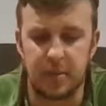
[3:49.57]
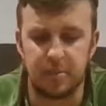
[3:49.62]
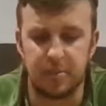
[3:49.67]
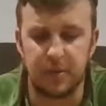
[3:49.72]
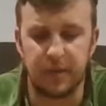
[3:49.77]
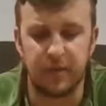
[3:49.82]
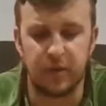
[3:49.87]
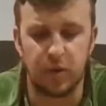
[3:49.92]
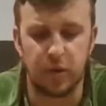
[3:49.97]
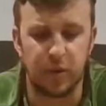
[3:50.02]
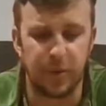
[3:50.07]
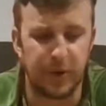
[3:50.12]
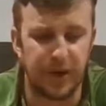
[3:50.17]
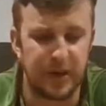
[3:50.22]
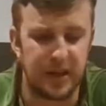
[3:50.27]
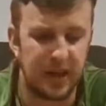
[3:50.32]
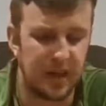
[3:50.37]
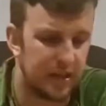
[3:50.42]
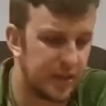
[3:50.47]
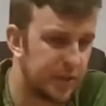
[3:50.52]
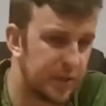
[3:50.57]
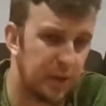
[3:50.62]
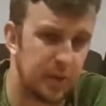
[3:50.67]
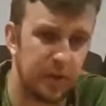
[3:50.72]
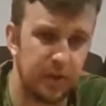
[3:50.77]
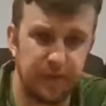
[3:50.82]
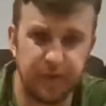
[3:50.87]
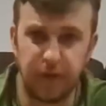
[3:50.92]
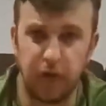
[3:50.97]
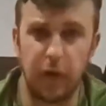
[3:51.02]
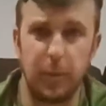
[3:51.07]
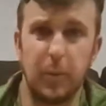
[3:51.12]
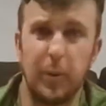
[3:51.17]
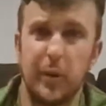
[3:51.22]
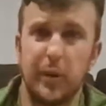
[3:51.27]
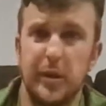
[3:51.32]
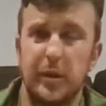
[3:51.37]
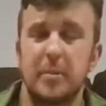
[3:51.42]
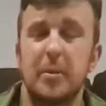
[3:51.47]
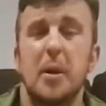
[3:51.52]
before a workout, so I throw them
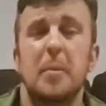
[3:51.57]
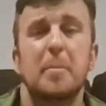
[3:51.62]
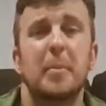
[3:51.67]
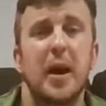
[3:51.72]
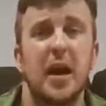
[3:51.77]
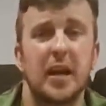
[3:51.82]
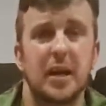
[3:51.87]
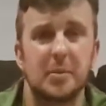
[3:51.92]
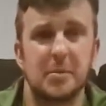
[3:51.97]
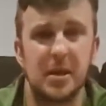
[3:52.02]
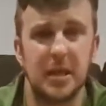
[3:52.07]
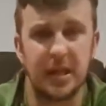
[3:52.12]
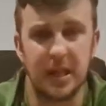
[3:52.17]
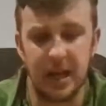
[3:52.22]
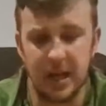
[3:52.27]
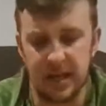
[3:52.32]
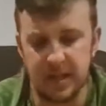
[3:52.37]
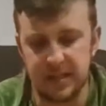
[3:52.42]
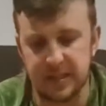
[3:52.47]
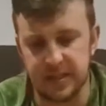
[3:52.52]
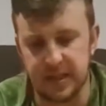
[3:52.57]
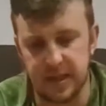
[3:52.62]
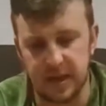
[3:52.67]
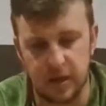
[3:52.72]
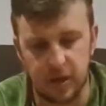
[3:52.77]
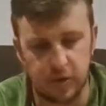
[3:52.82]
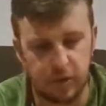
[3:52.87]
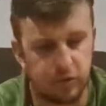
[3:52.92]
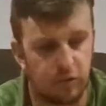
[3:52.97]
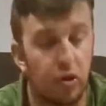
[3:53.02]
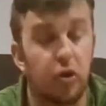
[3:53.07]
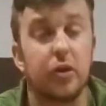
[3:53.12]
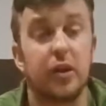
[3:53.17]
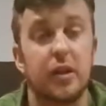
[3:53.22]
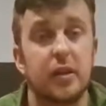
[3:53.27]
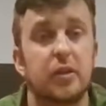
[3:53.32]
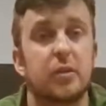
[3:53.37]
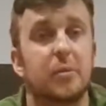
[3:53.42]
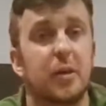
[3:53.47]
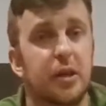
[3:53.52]
all in my back and my legs, and I'll throw
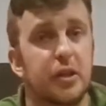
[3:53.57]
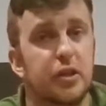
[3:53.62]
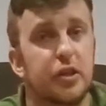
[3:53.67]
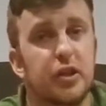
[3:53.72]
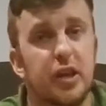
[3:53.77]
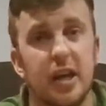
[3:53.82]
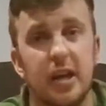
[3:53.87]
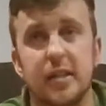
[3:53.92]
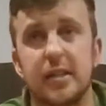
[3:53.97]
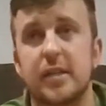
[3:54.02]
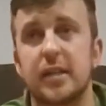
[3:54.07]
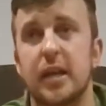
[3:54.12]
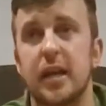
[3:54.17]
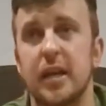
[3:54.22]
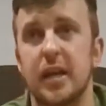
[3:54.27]
this on my chest.